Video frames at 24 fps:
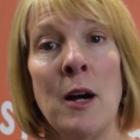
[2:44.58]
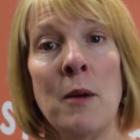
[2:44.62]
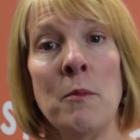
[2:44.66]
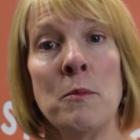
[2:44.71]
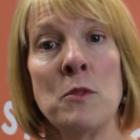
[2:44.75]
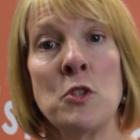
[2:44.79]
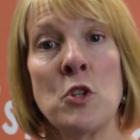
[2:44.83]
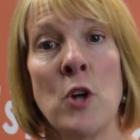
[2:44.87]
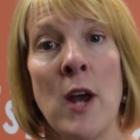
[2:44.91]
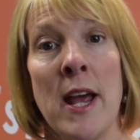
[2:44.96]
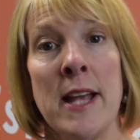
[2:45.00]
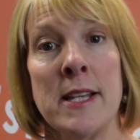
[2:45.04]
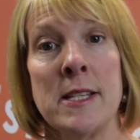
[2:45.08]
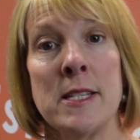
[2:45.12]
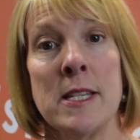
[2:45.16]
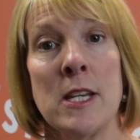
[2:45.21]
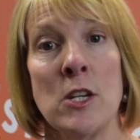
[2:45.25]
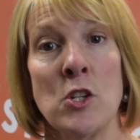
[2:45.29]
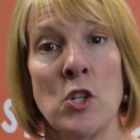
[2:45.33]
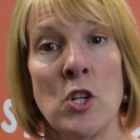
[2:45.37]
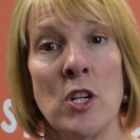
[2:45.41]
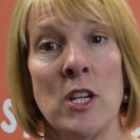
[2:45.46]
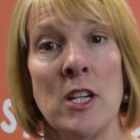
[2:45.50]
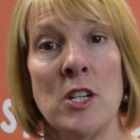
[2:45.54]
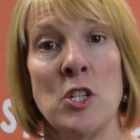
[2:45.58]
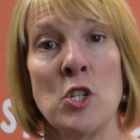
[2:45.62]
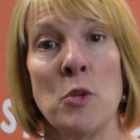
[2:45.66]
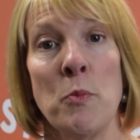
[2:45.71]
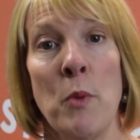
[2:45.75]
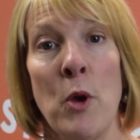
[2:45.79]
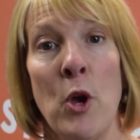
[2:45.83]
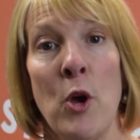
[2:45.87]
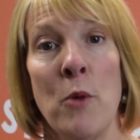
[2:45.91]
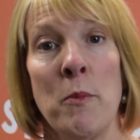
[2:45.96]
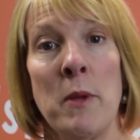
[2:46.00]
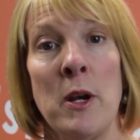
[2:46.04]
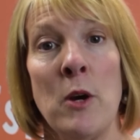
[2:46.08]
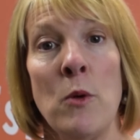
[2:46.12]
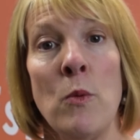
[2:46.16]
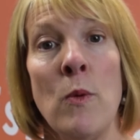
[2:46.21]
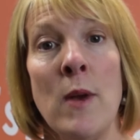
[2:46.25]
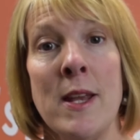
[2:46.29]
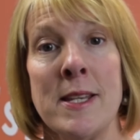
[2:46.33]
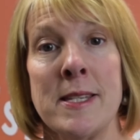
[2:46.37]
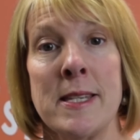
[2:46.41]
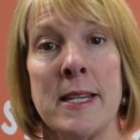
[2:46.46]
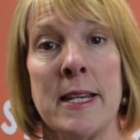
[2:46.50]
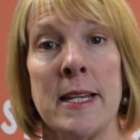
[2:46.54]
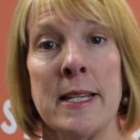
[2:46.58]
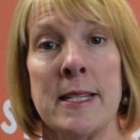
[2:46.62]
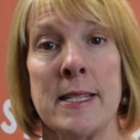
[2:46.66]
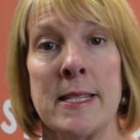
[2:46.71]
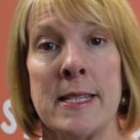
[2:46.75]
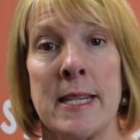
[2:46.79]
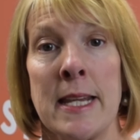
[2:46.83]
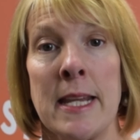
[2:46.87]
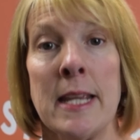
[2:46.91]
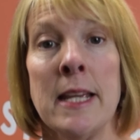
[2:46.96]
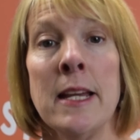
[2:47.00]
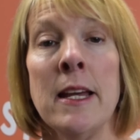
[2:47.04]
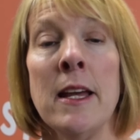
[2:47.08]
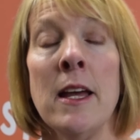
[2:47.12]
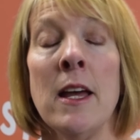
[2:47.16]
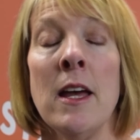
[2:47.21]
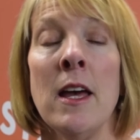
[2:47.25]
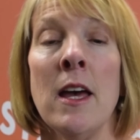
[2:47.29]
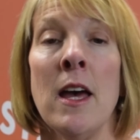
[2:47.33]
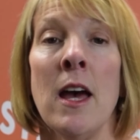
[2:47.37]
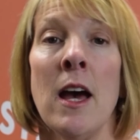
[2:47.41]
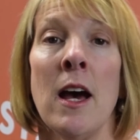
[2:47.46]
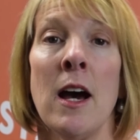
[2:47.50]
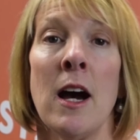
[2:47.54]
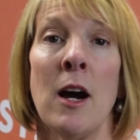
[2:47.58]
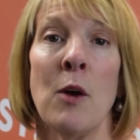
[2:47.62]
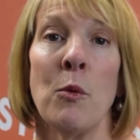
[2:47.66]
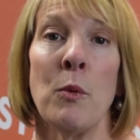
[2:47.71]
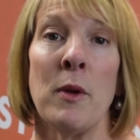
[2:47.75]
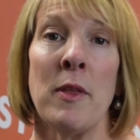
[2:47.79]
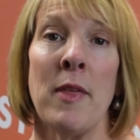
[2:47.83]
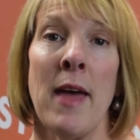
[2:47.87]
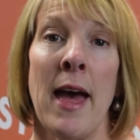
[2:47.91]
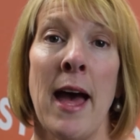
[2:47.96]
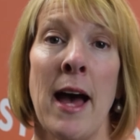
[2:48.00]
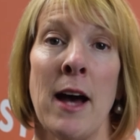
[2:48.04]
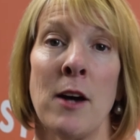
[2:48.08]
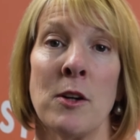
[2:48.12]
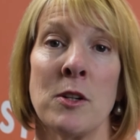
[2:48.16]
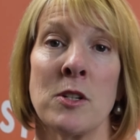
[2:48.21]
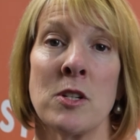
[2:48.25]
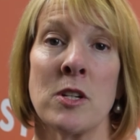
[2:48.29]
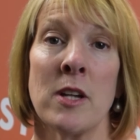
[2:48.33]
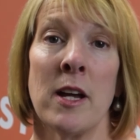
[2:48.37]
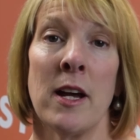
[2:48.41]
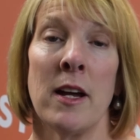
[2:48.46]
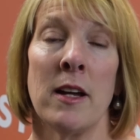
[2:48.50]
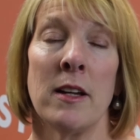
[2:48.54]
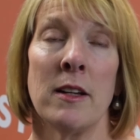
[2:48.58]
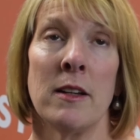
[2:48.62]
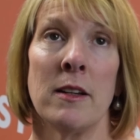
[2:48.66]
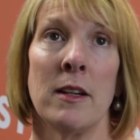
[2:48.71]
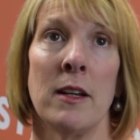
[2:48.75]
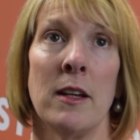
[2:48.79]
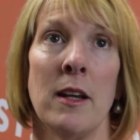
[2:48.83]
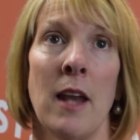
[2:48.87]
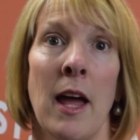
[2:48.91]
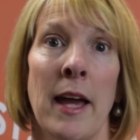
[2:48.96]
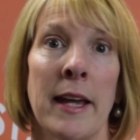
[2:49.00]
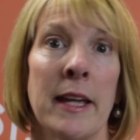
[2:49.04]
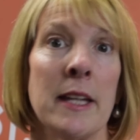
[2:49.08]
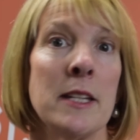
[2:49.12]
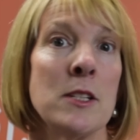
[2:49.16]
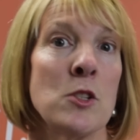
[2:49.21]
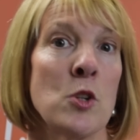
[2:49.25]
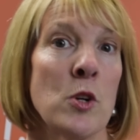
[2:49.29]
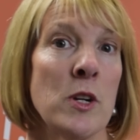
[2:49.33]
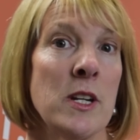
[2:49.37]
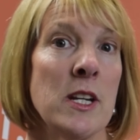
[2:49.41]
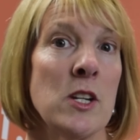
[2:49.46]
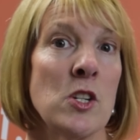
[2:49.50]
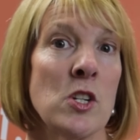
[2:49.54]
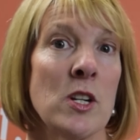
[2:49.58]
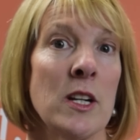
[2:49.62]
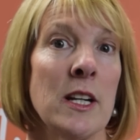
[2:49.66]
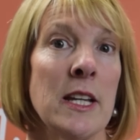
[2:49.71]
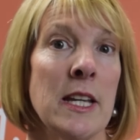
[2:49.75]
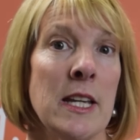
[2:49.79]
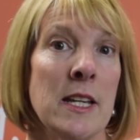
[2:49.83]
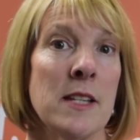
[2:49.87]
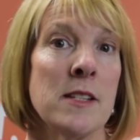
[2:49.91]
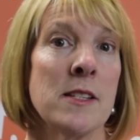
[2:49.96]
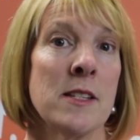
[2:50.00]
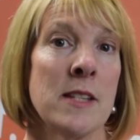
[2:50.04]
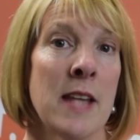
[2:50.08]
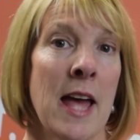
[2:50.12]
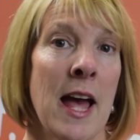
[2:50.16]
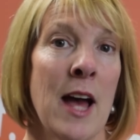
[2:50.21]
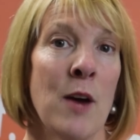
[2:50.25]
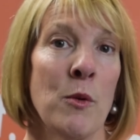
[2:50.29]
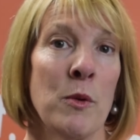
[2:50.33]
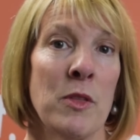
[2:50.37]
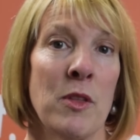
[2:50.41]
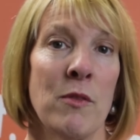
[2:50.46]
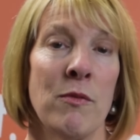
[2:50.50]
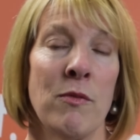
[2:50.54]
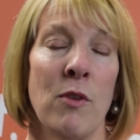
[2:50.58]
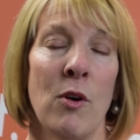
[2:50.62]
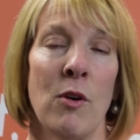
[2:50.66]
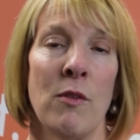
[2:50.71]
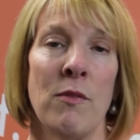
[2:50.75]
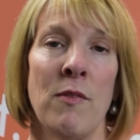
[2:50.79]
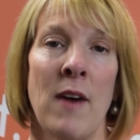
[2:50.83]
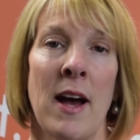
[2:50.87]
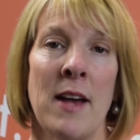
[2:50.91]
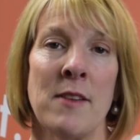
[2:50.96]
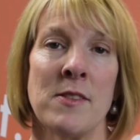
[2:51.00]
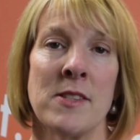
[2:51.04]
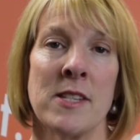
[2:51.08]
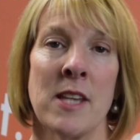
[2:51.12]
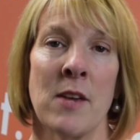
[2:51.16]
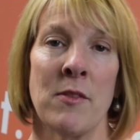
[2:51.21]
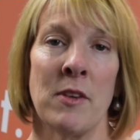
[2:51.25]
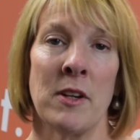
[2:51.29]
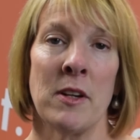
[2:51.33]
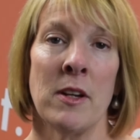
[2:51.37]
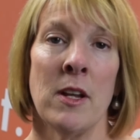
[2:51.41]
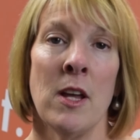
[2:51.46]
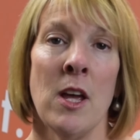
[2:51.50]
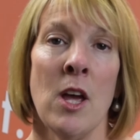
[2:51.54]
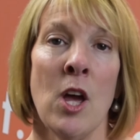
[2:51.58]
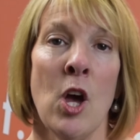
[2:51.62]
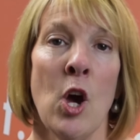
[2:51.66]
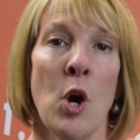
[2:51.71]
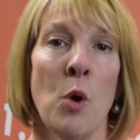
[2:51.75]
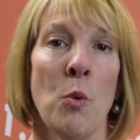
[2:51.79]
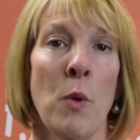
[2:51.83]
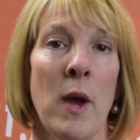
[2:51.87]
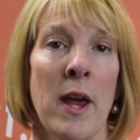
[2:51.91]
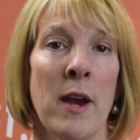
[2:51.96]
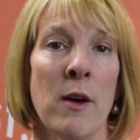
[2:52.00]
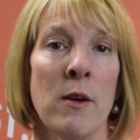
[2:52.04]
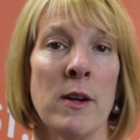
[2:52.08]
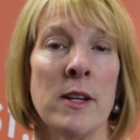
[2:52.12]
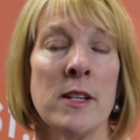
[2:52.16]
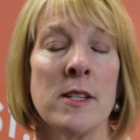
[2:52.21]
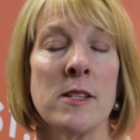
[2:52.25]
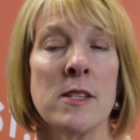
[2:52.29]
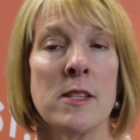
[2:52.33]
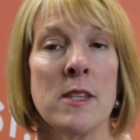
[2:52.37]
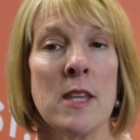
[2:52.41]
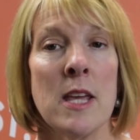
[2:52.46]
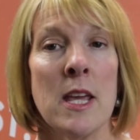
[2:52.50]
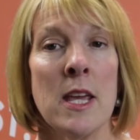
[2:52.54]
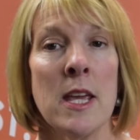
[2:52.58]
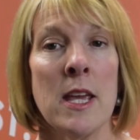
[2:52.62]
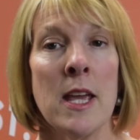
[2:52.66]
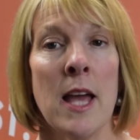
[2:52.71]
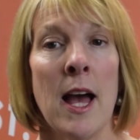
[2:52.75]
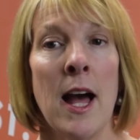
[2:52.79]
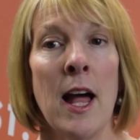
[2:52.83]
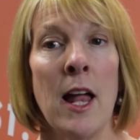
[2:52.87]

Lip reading: transition into permanent residency without, like it traditionally is now with the 457. Whereas the